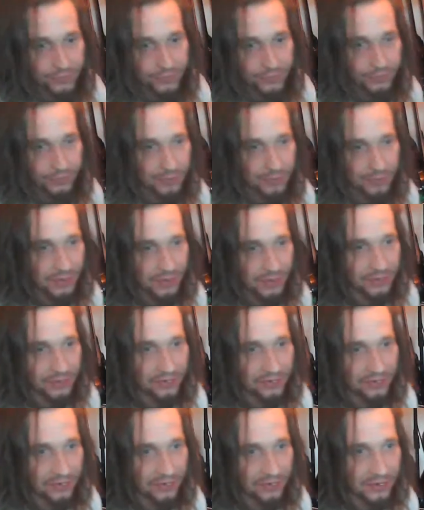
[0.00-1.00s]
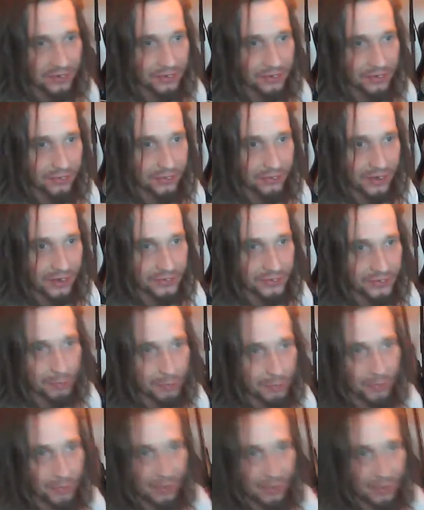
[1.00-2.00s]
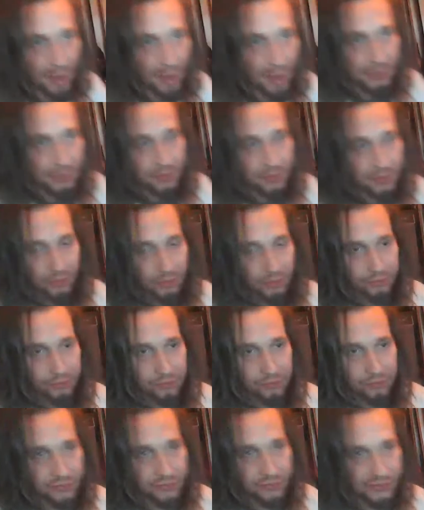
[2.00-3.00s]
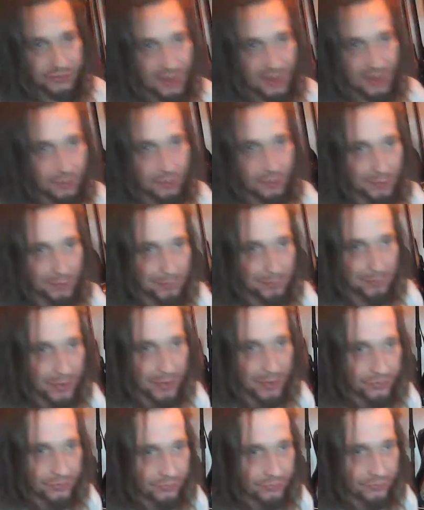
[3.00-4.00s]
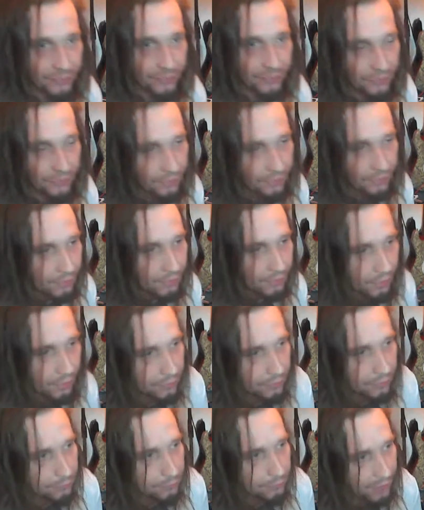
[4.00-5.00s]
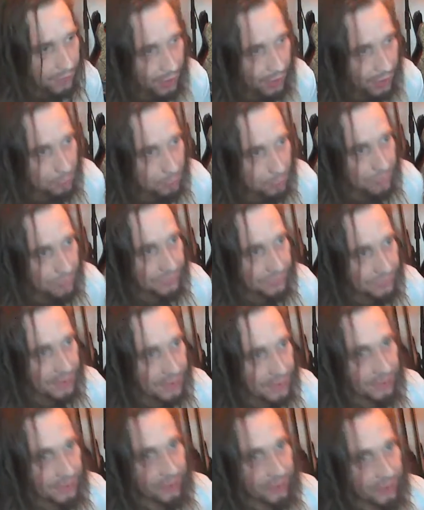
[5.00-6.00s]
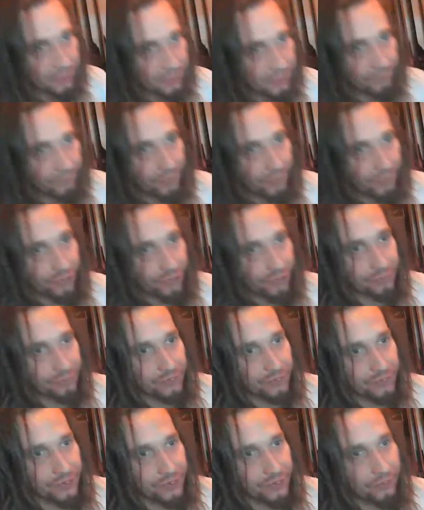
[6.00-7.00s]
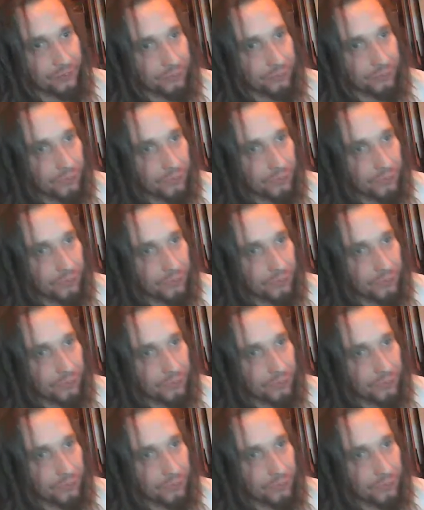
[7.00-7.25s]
I mean, it's like it's something that can be tangibly measured, like how much lead actually fucks with your tone.